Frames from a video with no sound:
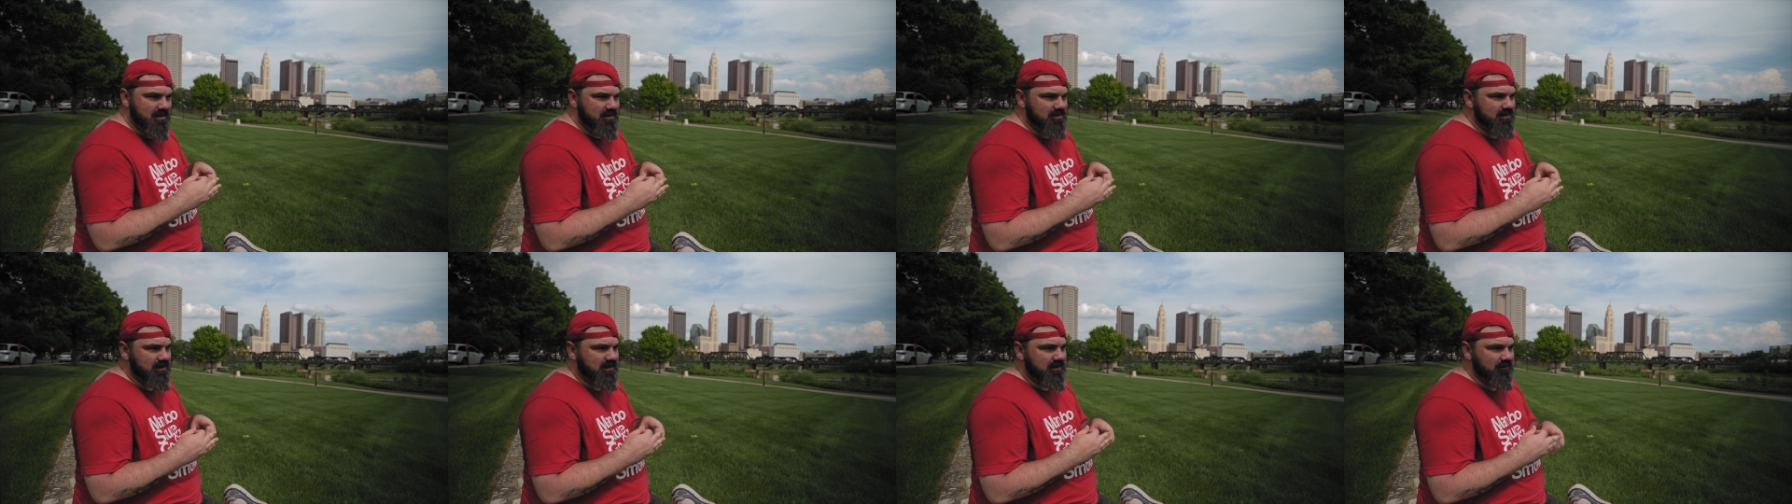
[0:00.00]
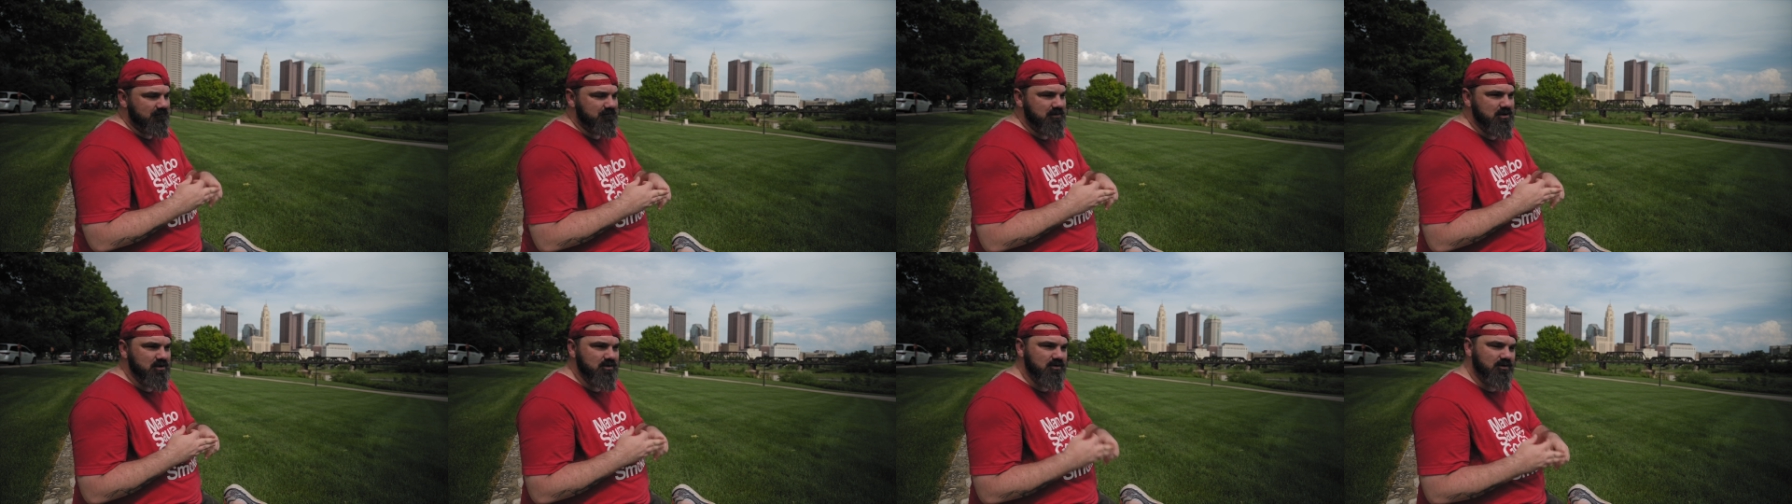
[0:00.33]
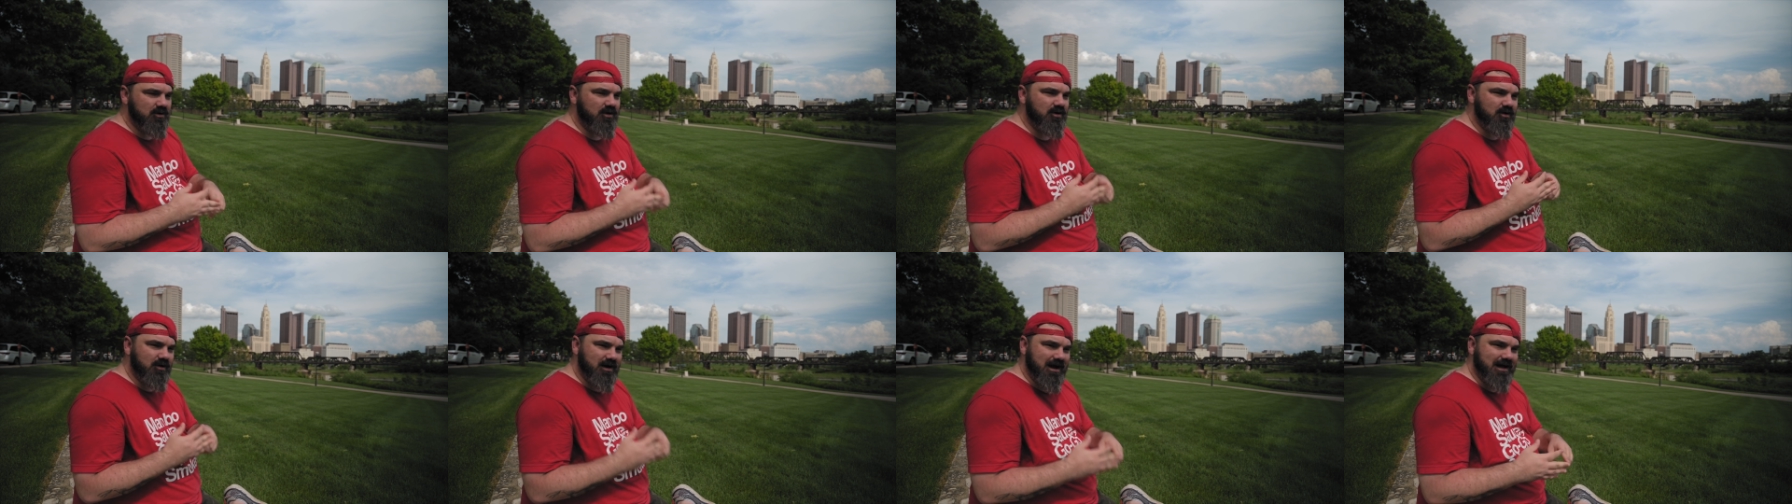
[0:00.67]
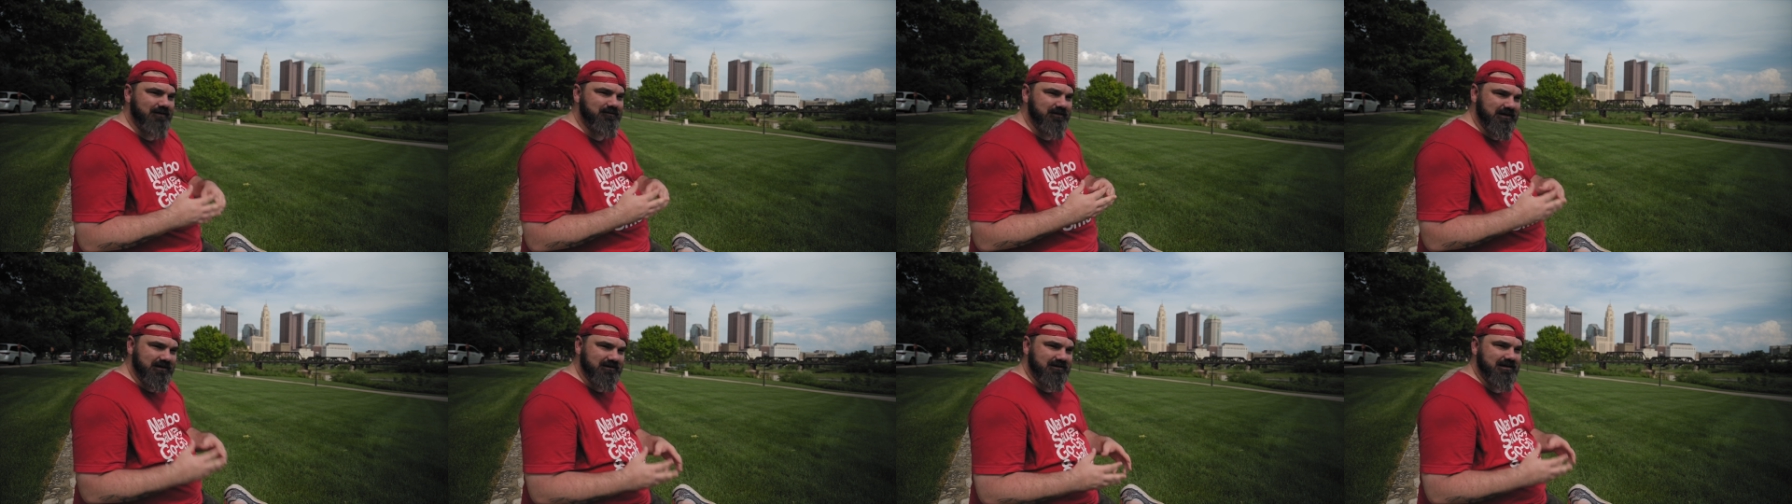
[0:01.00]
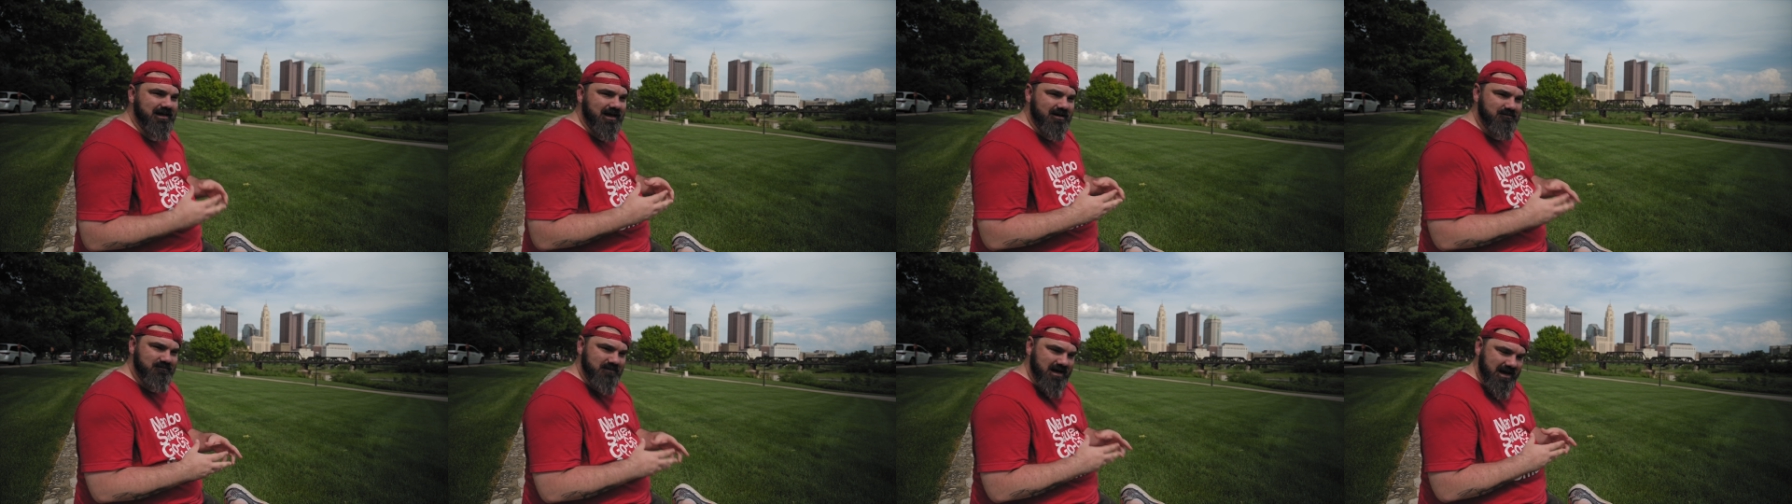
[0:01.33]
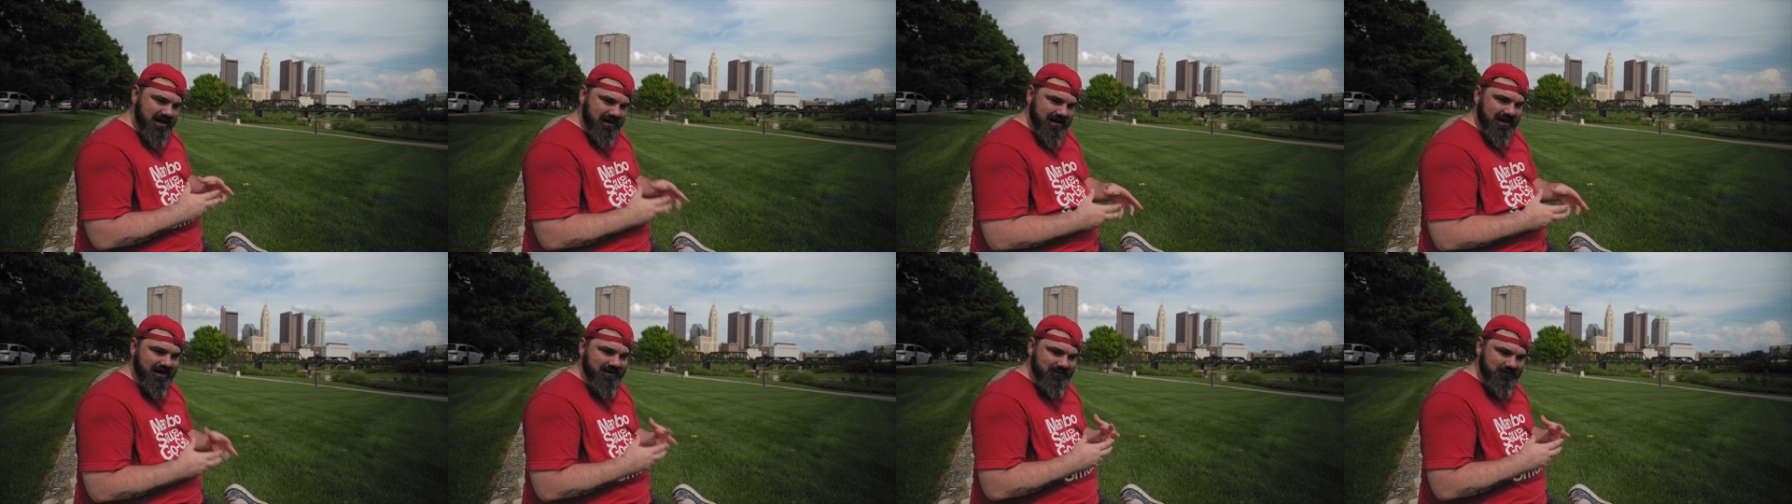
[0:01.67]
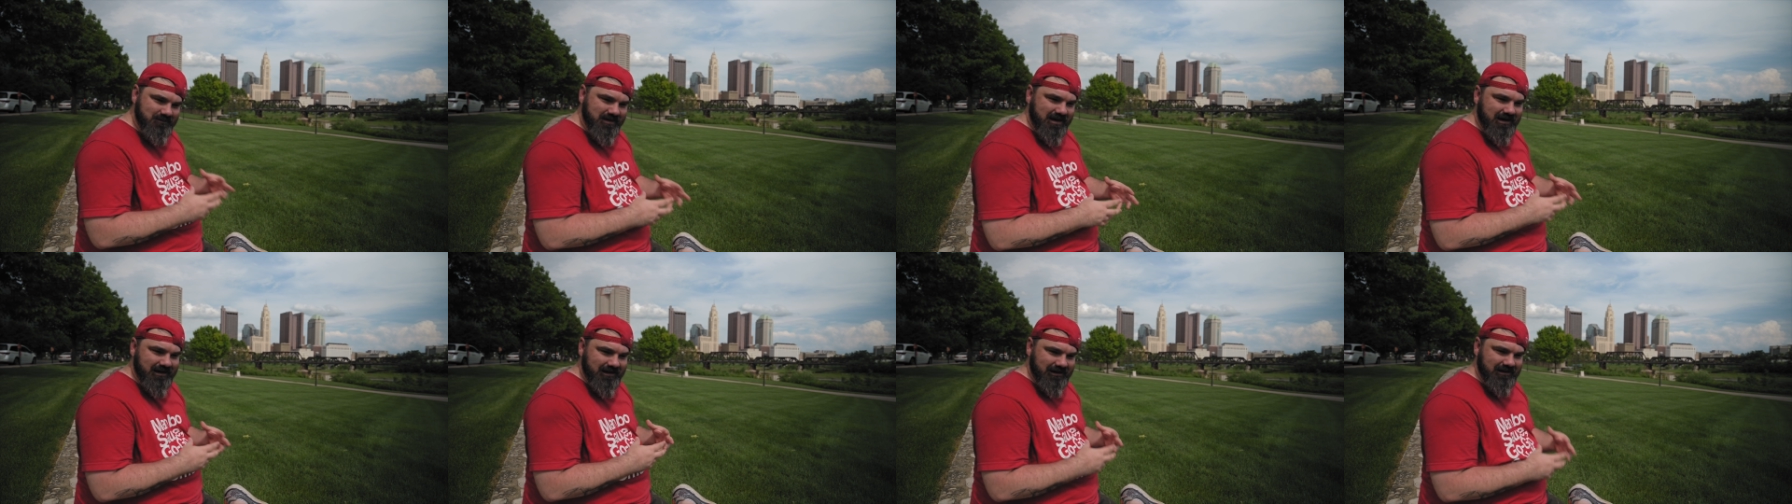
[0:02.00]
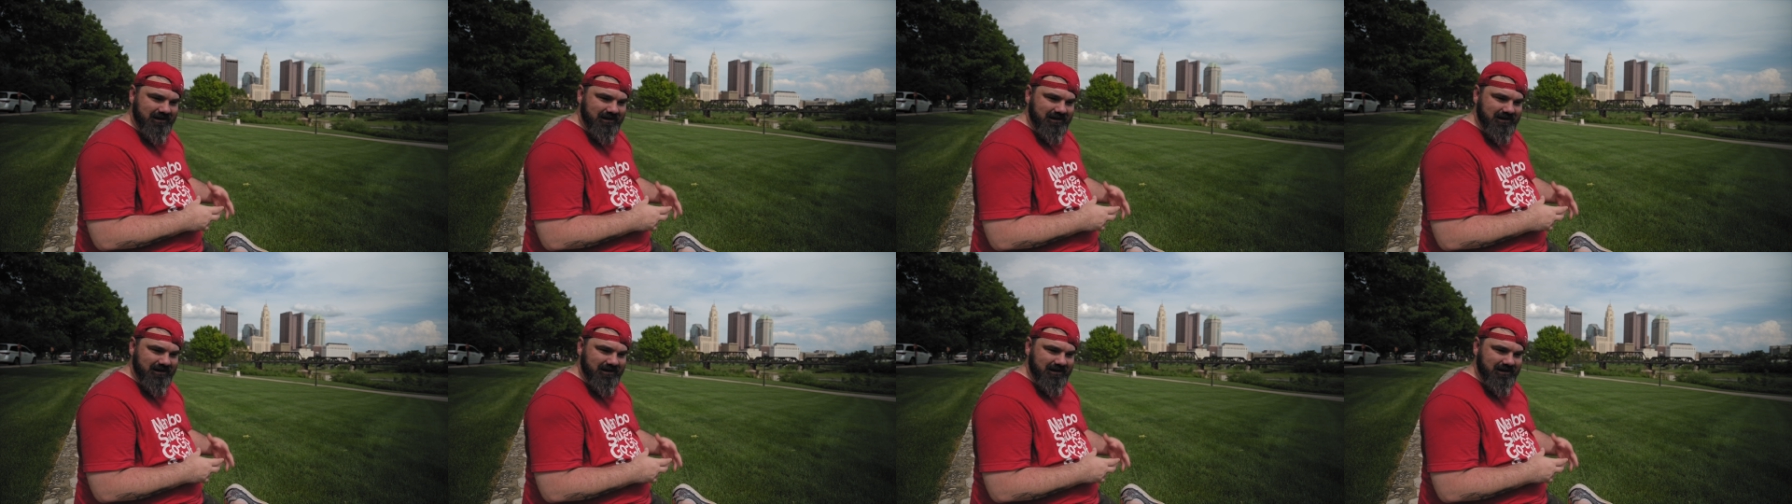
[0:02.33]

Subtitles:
The computer graphics can make him big